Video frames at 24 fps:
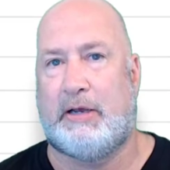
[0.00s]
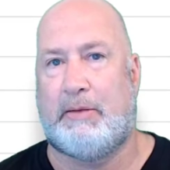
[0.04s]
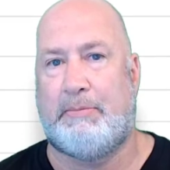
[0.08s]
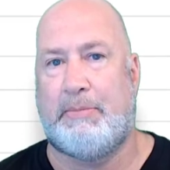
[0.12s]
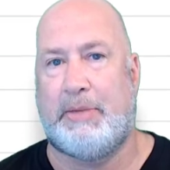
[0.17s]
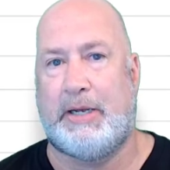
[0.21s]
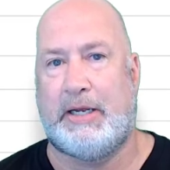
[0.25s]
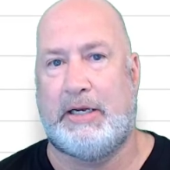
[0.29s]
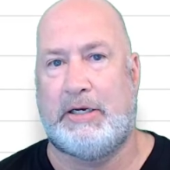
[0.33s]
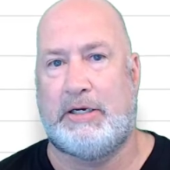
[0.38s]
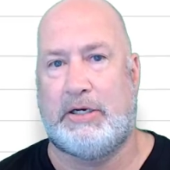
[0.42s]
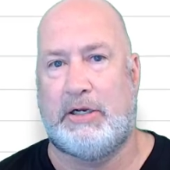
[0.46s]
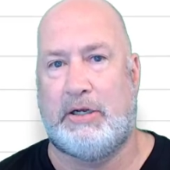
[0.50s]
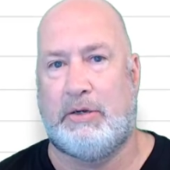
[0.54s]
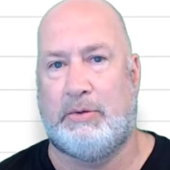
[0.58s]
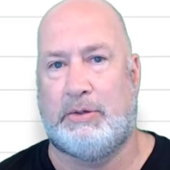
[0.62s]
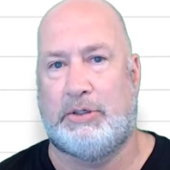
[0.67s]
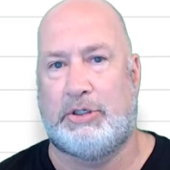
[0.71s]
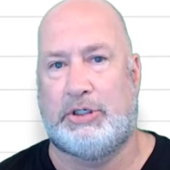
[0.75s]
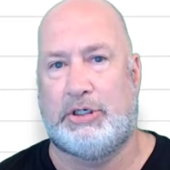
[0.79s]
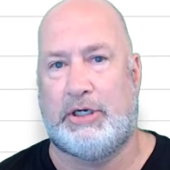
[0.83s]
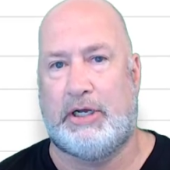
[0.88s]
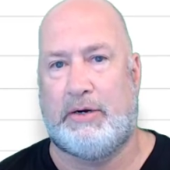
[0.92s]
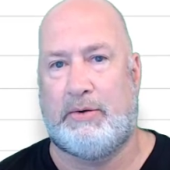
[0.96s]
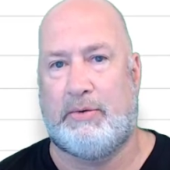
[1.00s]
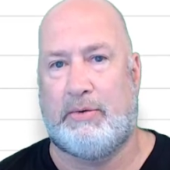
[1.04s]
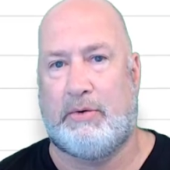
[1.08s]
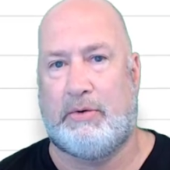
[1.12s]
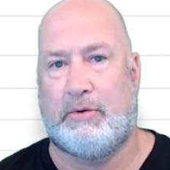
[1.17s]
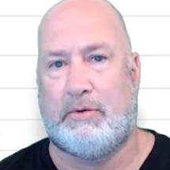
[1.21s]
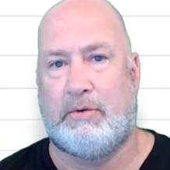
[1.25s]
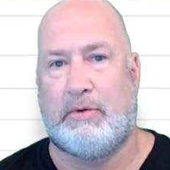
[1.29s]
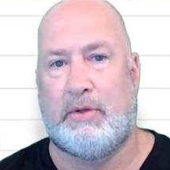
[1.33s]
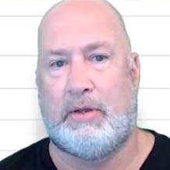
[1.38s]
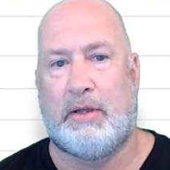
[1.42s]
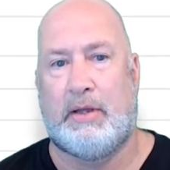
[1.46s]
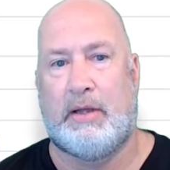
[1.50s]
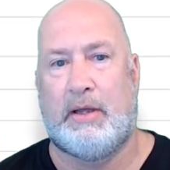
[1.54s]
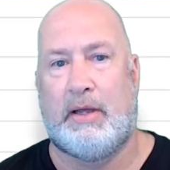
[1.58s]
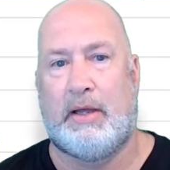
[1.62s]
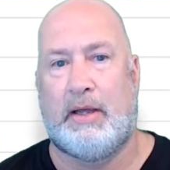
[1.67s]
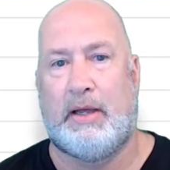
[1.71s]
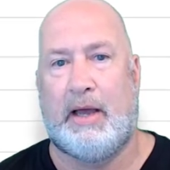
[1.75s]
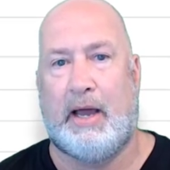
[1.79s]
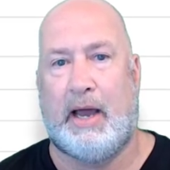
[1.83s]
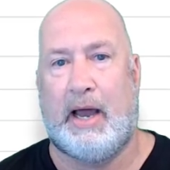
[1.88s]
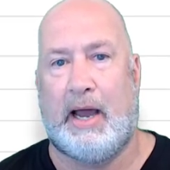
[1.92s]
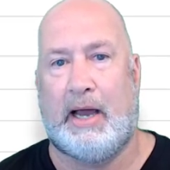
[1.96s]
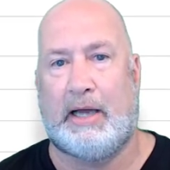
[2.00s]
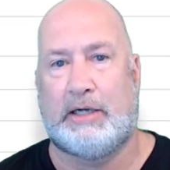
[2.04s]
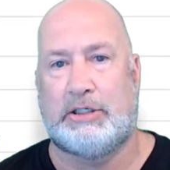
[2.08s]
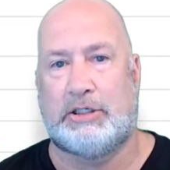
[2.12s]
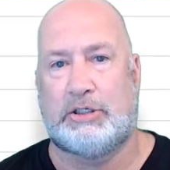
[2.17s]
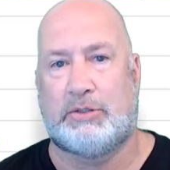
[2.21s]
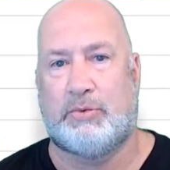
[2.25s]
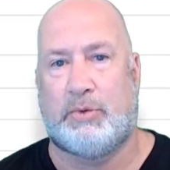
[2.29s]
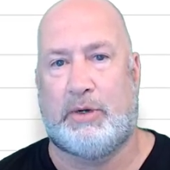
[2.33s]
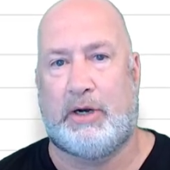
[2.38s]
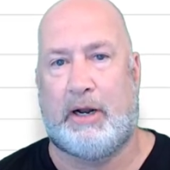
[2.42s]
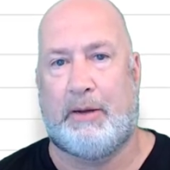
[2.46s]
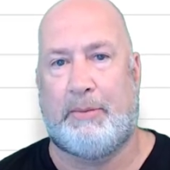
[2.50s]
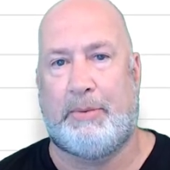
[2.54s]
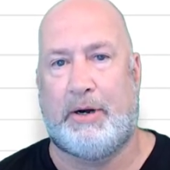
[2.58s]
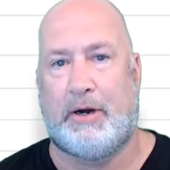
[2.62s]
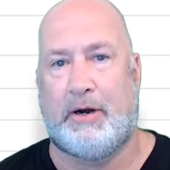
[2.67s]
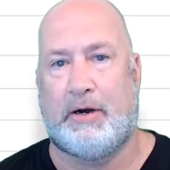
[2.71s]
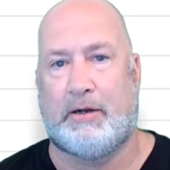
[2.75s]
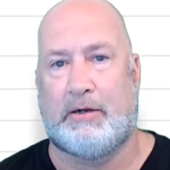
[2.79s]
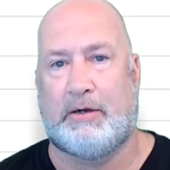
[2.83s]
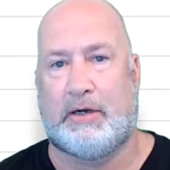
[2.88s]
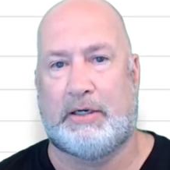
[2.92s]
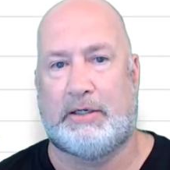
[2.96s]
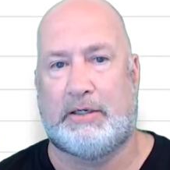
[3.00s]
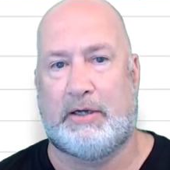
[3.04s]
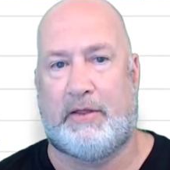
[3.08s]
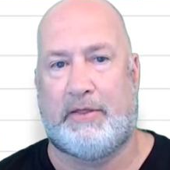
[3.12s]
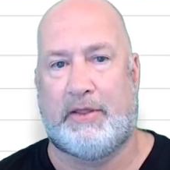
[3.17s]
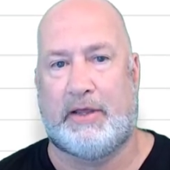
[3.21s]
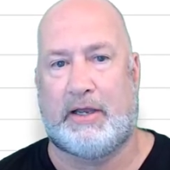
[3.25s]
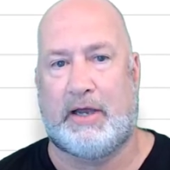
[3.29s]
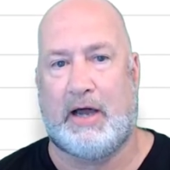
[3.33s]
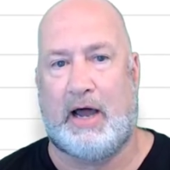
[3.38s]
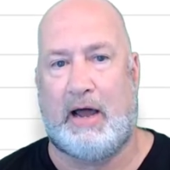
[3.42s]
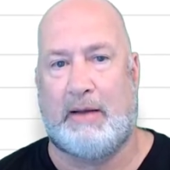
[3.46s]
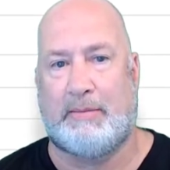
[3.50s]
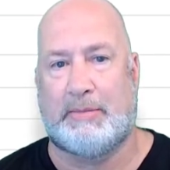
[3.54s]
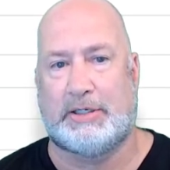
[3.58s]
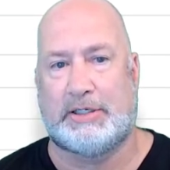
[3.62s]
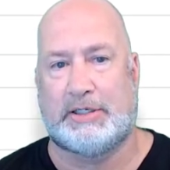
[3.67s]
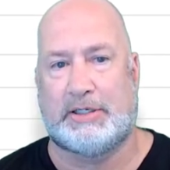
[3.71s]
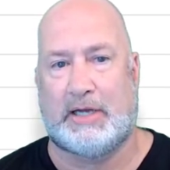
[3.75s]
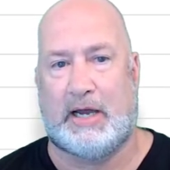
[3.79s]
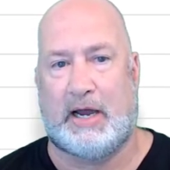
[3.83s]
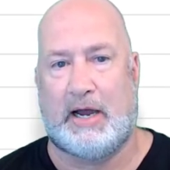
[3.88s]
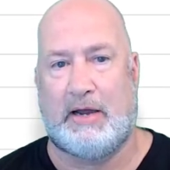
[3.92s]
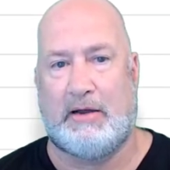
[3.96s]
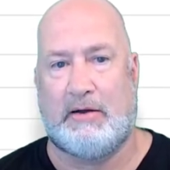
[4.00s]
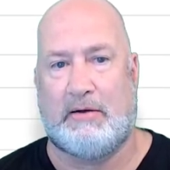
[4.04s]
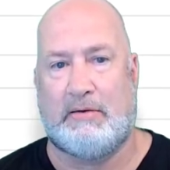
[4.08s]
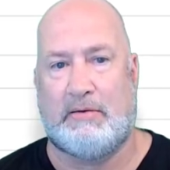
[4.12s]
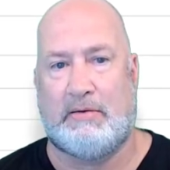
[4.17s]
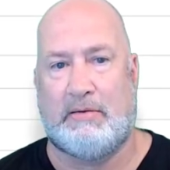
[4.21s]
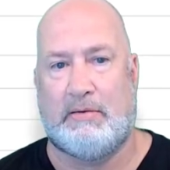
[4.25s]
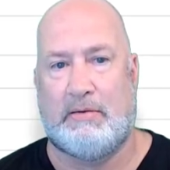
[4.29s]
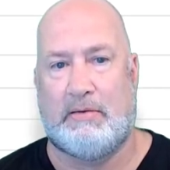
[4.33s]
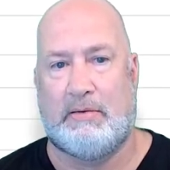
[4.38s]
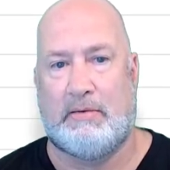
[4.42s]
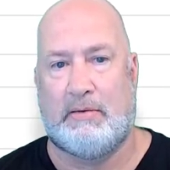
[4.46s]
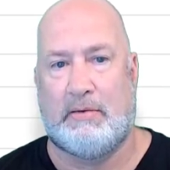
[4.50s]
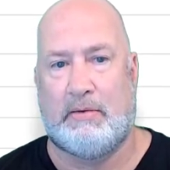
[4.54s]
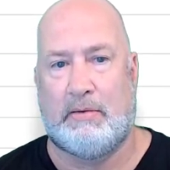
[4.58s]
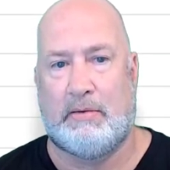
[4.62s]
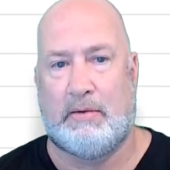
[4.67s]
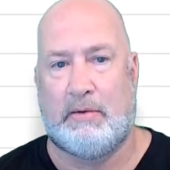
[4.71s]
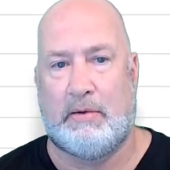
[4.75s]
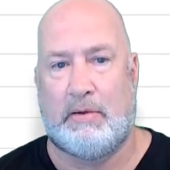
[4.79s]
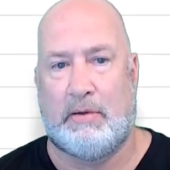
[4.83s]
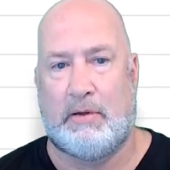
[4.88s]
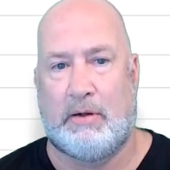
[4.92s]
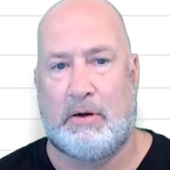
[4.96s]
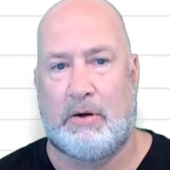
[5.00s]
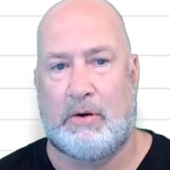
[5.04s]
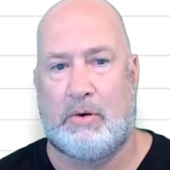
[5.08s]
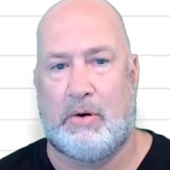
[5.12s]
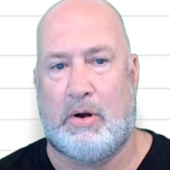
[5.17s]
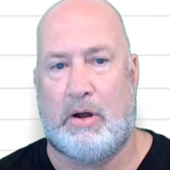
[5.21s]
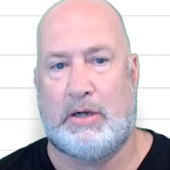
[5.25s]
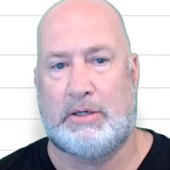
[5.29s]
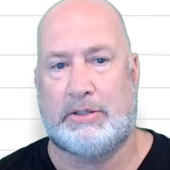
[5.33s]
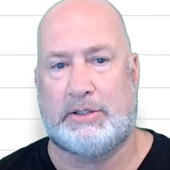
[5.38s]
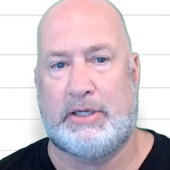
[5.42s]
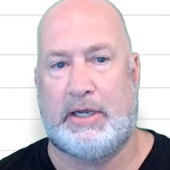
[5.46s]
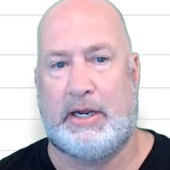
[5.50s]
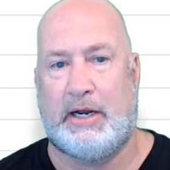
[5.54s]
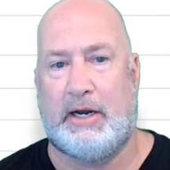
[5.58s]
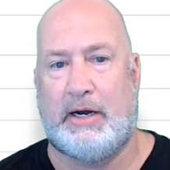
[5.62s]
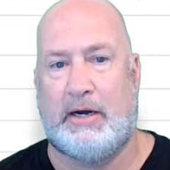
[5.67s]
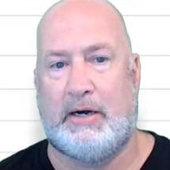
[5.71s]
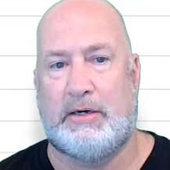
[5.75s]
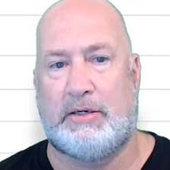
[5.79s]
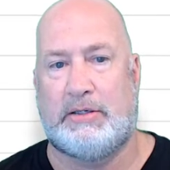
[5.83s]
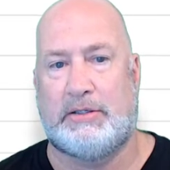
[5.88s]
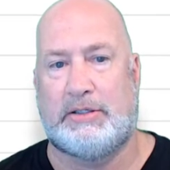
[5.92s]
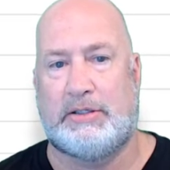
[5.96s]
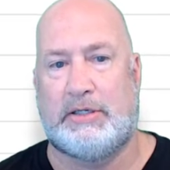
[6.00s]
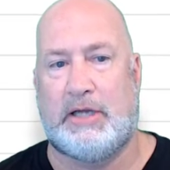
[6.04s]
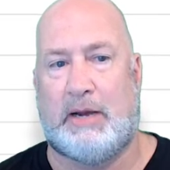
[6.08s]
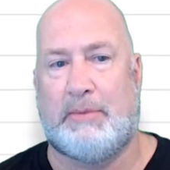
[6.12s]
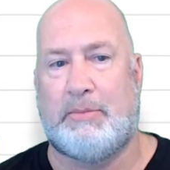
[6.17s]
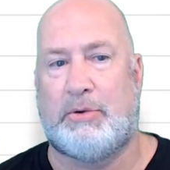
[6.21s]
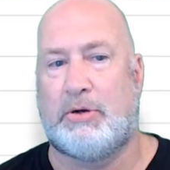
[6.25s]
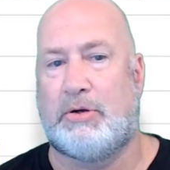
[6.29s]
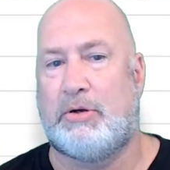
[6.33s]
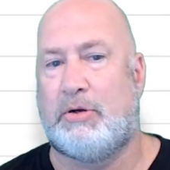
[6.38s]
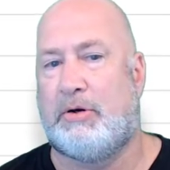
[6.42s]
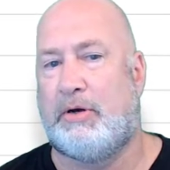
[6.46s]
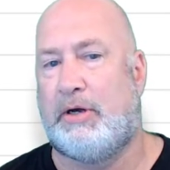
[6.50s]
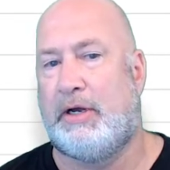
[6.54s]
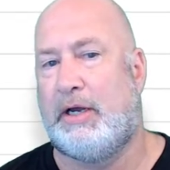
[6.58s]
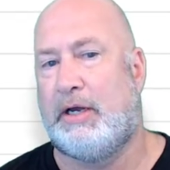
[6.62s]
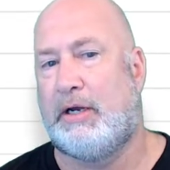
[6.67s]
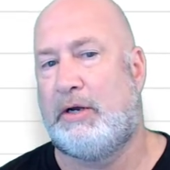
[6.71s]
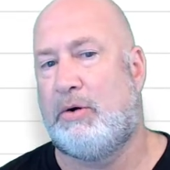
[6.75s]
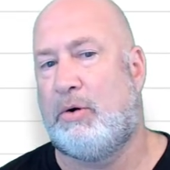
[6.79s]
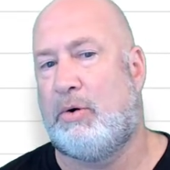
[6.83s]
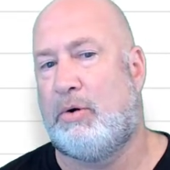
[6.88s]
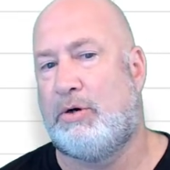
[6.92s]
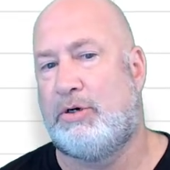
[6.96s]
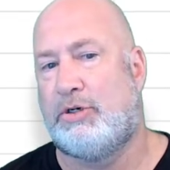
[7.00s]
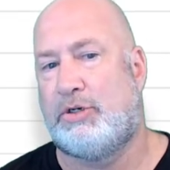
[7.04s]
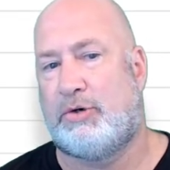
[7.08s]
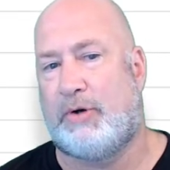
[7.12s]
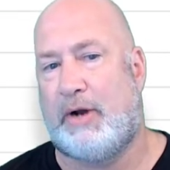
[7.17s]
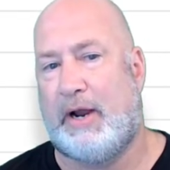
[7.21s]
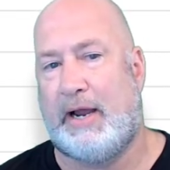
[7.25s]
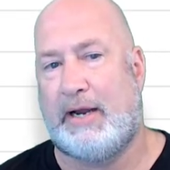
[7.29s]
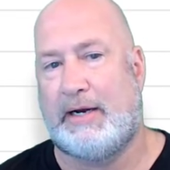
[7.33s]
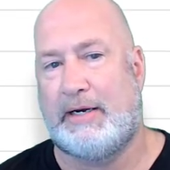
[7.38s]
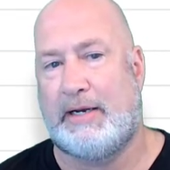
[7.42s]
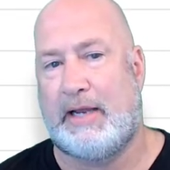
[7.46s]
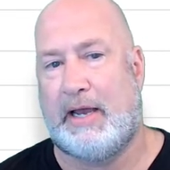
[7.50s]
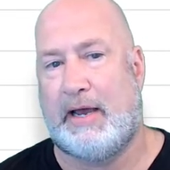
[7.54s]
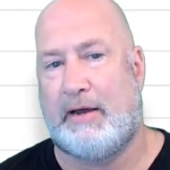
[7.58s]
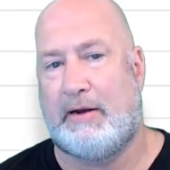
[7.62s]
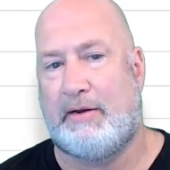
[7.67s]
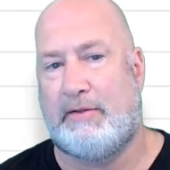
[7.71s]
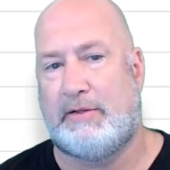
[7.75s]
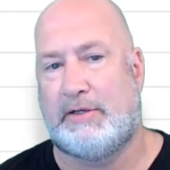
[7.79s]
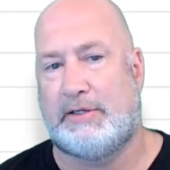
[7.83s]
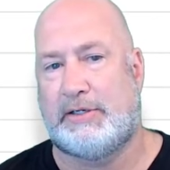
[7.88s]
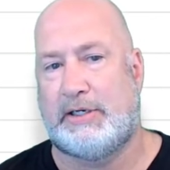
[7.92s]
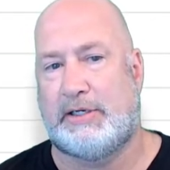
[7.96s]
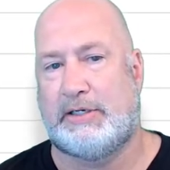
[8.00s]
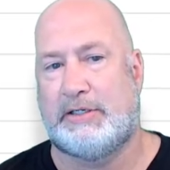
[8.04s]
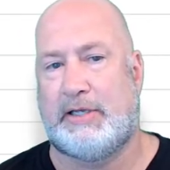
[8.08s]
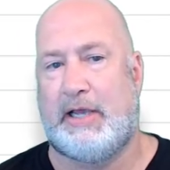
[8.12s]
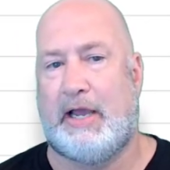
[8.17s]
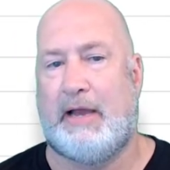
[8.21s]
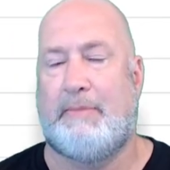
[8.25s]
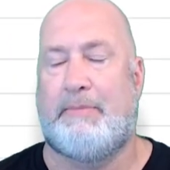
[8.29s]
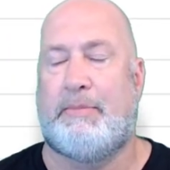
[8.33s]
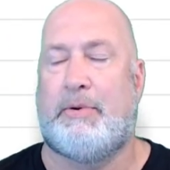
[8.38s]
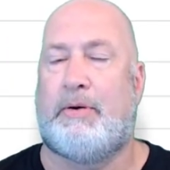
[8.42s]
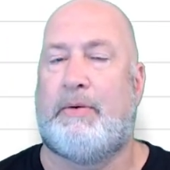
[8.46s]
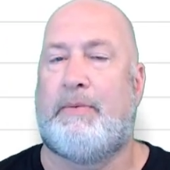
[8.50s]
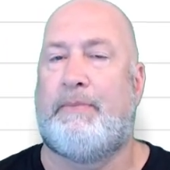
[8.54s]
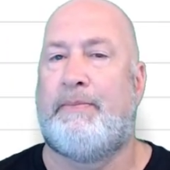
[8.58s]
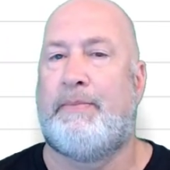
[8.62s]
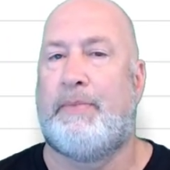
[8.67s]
B2 A general. I just went up here and clicked on the comma style. Crosshairs, double click, or drag down in this example.